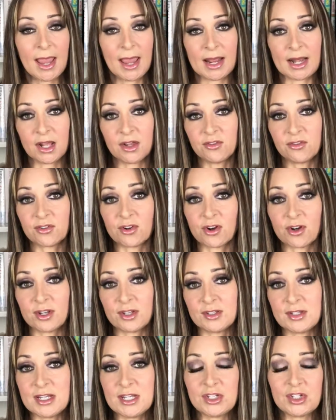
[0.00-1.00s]
And I
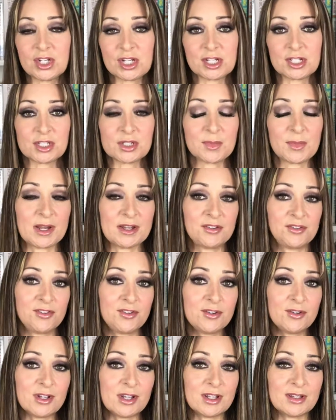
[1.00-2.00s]
started teaching it to my
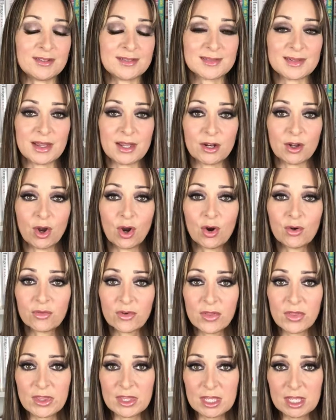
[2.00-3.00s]
students, and
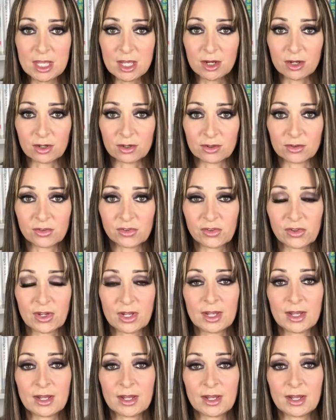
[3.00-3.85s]
over the years,